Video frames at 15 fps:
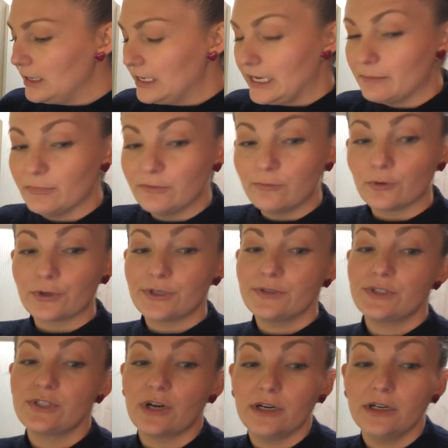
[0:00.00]
And before you
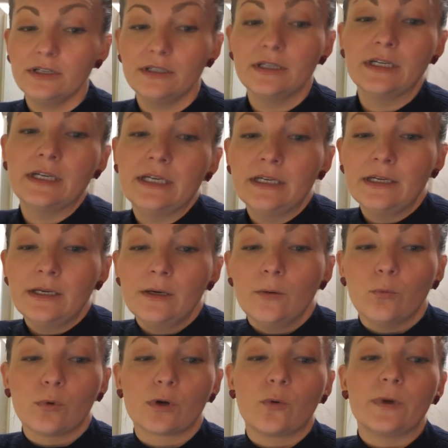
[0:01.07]
start,
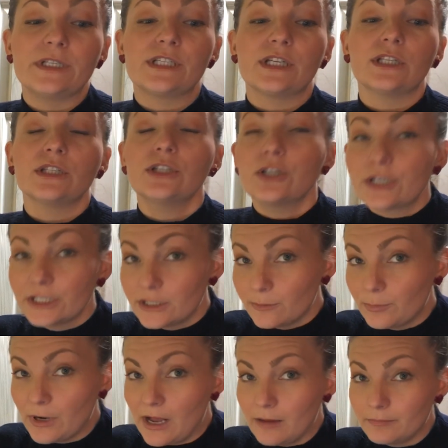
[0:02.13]
we're going to look at the
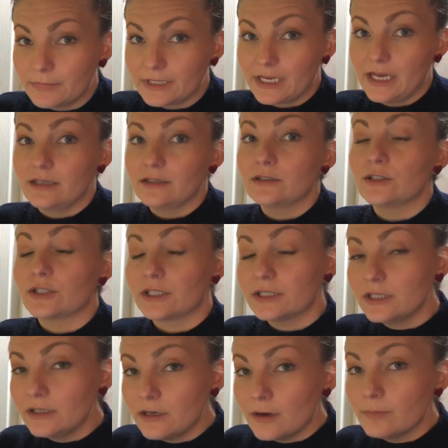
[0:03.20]
problem again. Look at
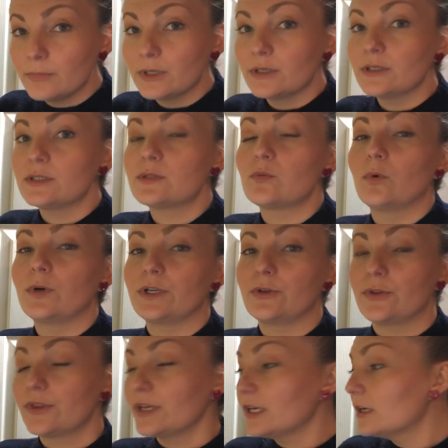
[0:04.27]
the numbers. What do you
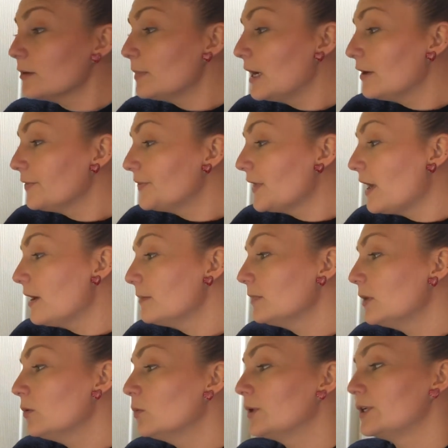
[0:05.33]
think about
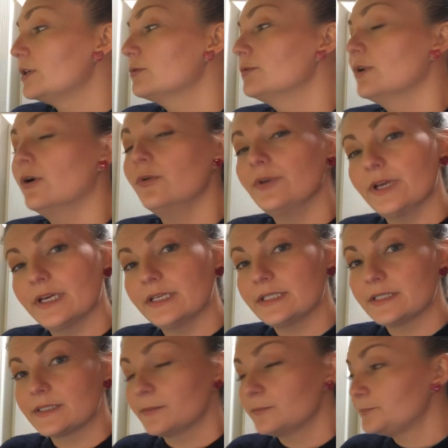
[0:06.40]
them? What do you
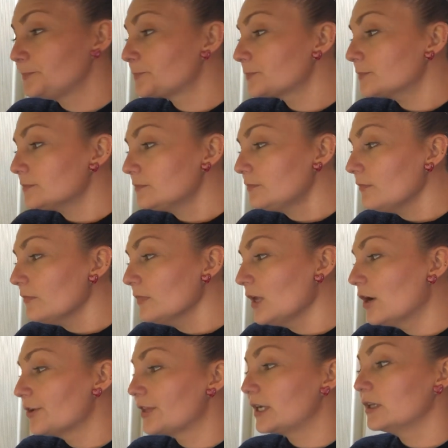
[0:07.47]
notice?
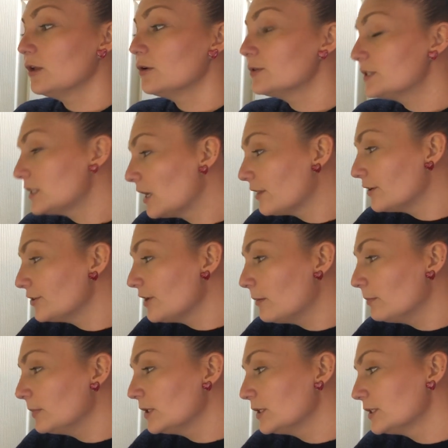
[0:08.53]
Are they close to other
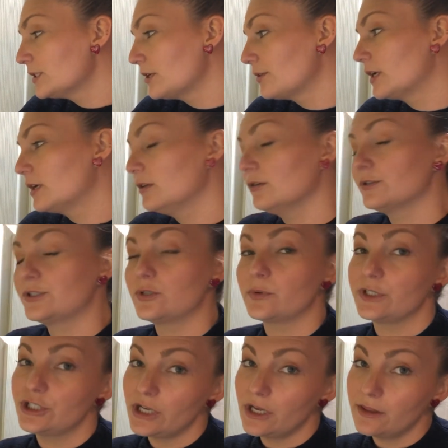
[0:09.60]
numbers? Are they close to
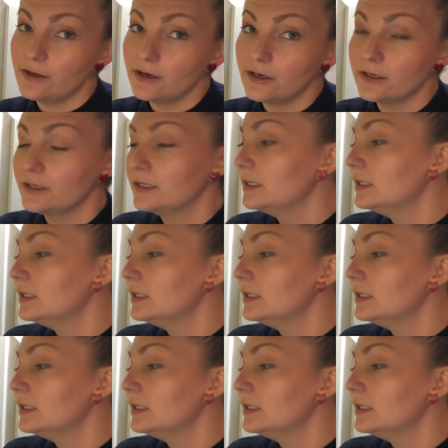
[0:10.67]
each other?